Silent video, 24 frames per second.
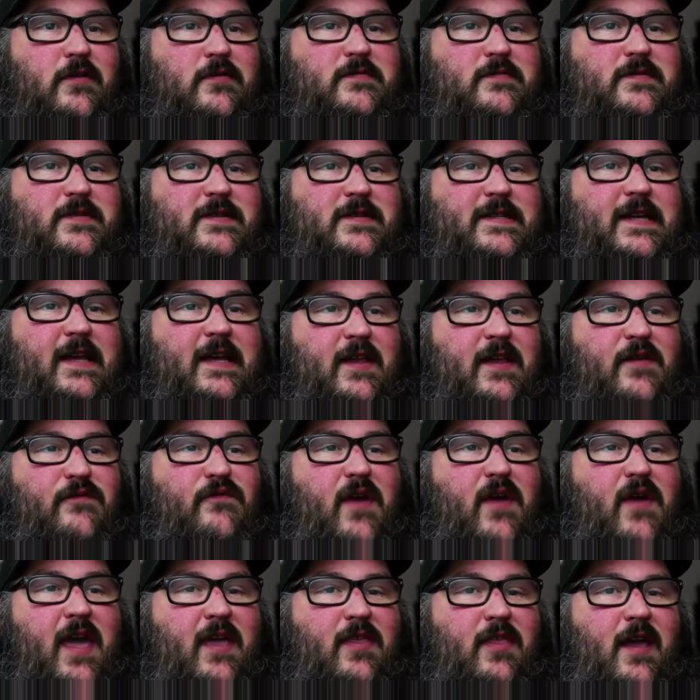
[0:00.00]
ceiling
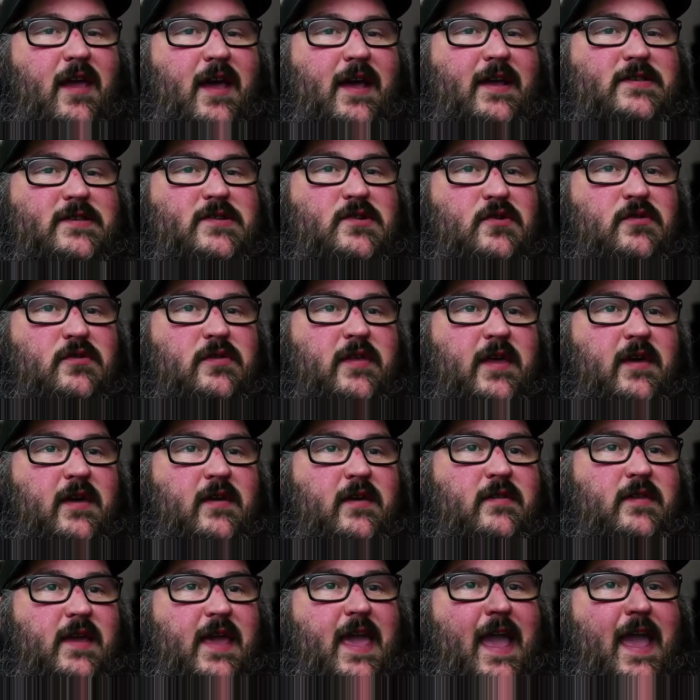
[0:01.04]
fan lights or the
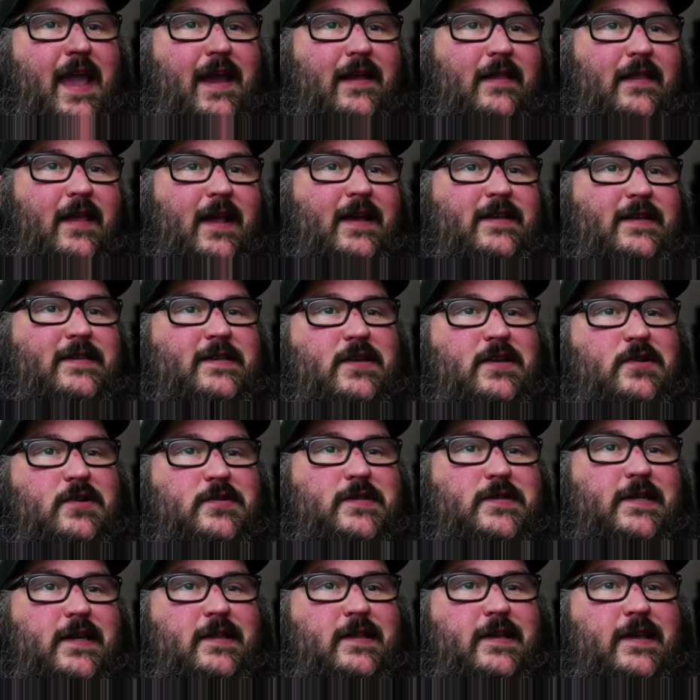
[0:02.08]
can lights in your
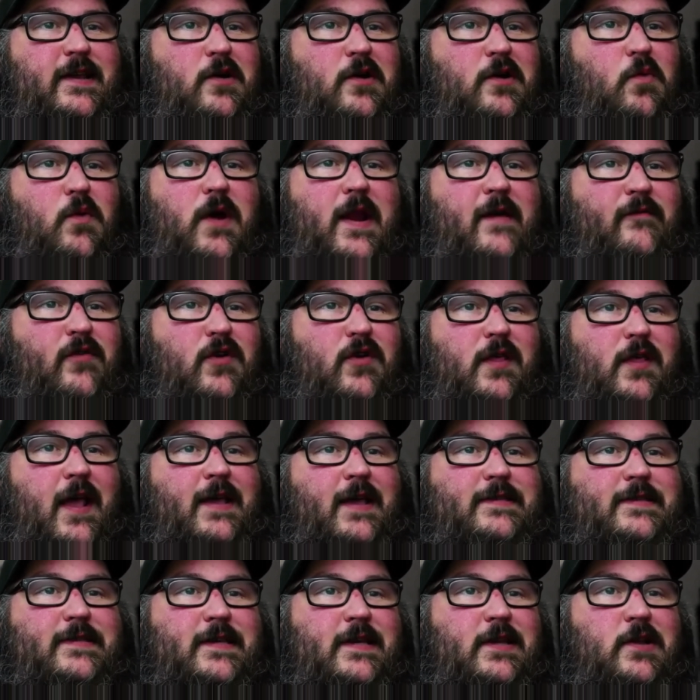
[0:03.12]
ceiling or whatever
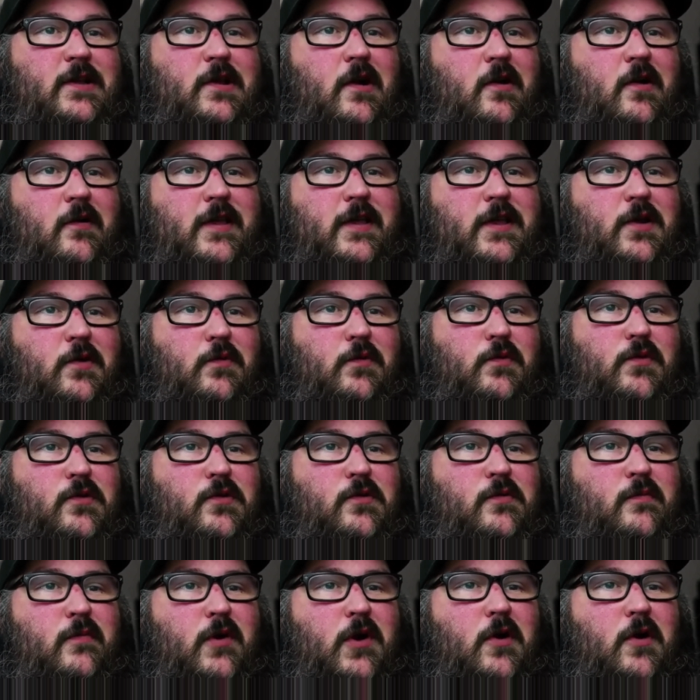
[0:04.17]
lights are in your
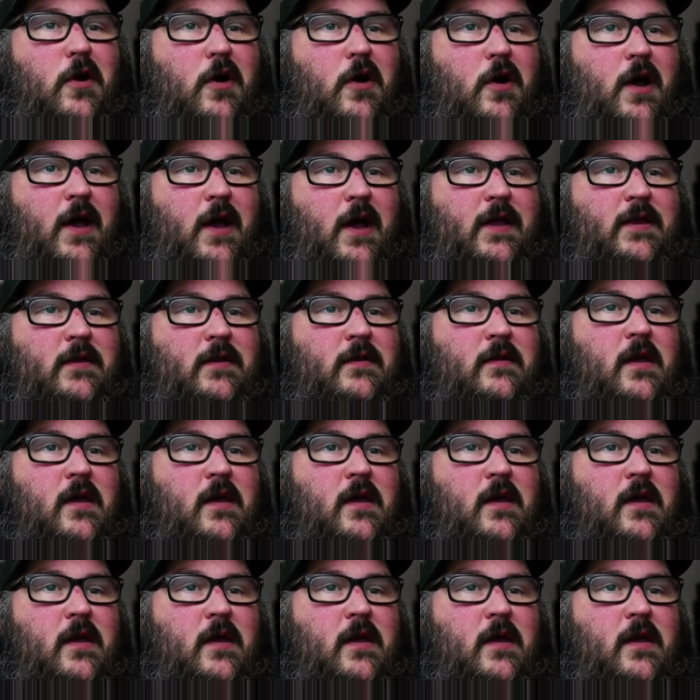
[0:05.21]
room are on,